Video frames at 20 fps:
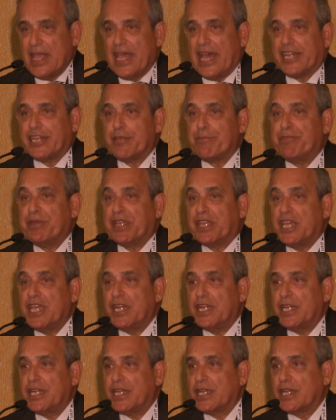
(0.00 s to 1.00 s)
At the
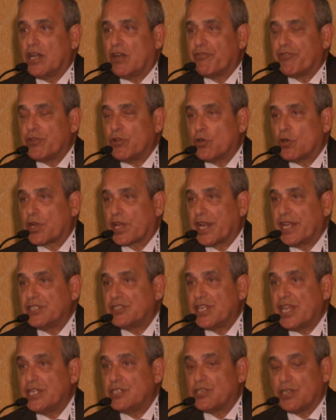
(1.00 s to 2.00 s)
beginning of the
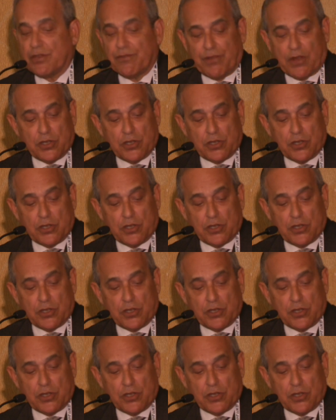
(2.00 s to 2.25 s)
organization of